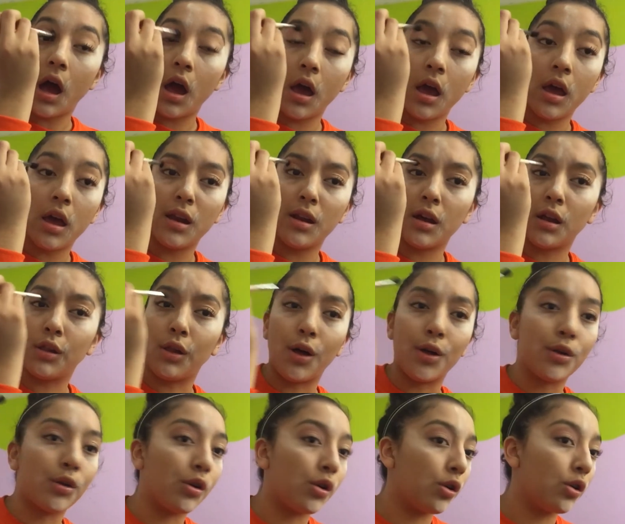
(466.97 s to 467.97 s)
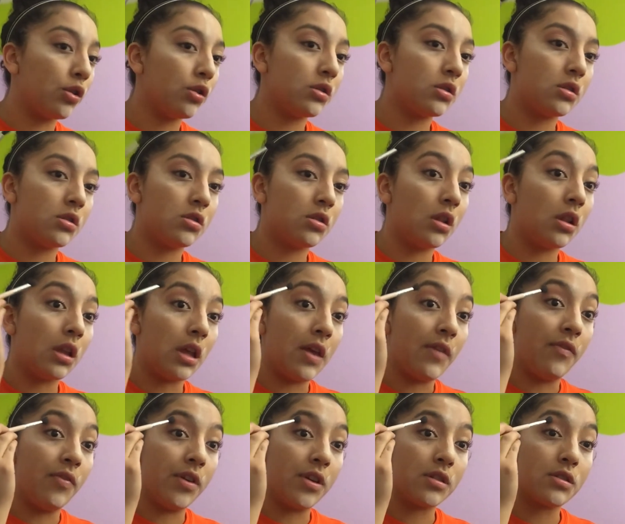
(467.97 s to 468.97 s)
And a lot of girls
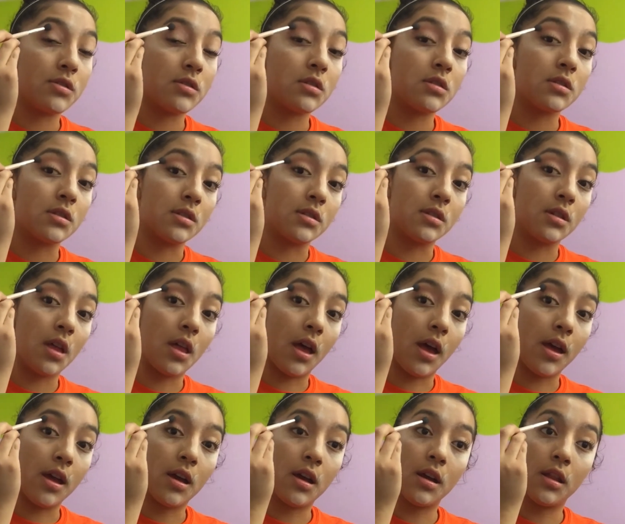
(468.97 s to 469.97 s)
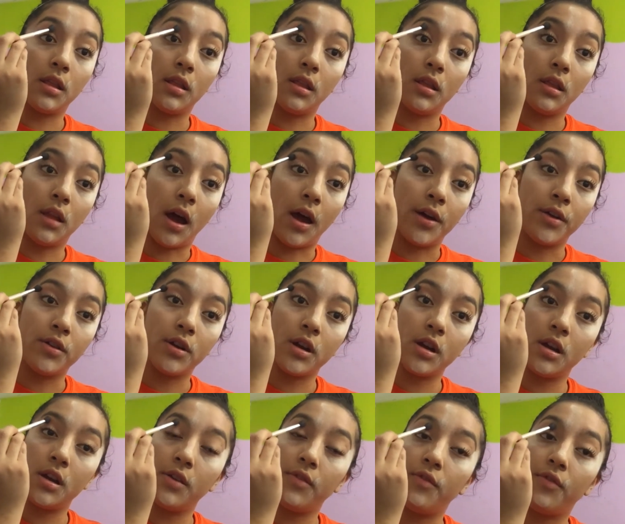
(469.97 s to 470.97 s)
leave this like line right
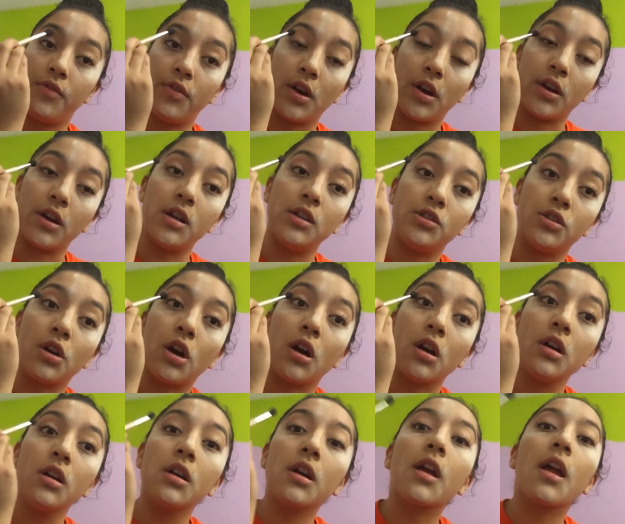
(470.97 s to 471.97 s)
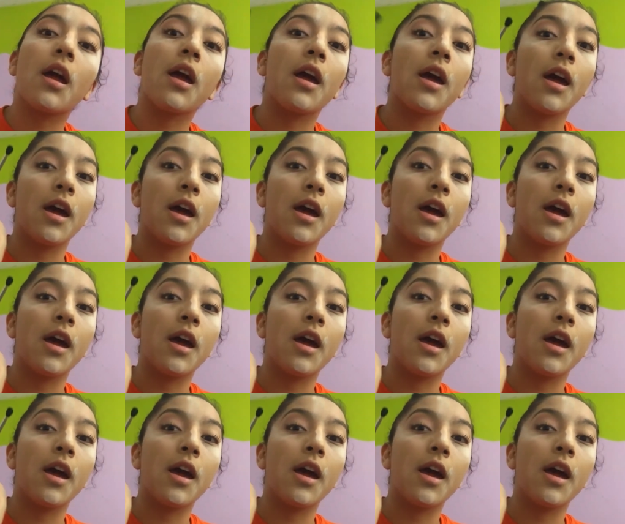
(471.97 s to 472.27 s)
here very dark.